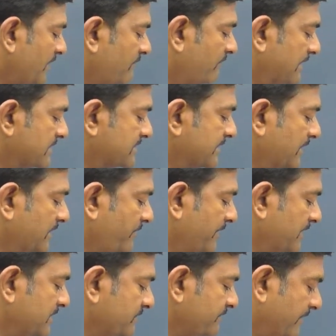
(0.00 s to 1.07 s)
One set
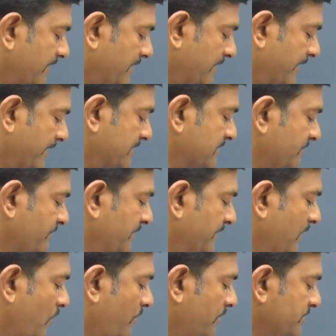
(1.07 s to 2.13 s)
means we can take
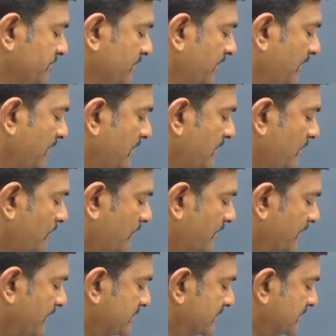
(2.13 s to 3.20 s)
simply how much here?
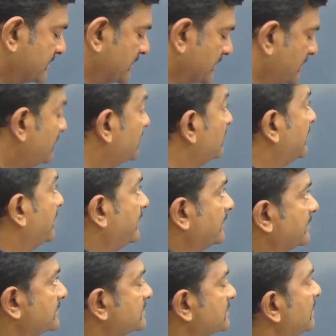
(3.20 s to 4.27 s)
26
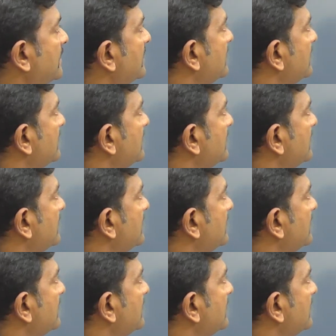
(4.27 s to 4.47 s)
letters.